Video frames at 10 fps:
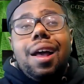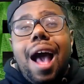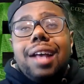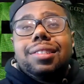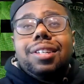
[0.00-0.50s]

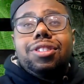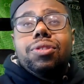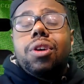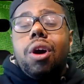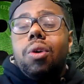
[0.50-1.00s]
I suggest you
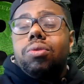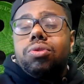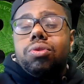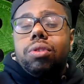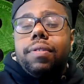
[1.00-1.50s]
go
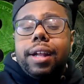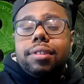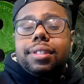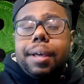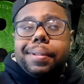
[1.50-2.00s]
to the financial
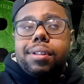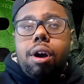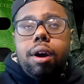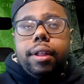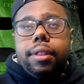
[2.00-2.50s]
statements
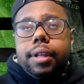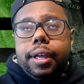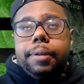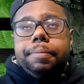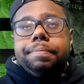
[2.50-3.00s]
on the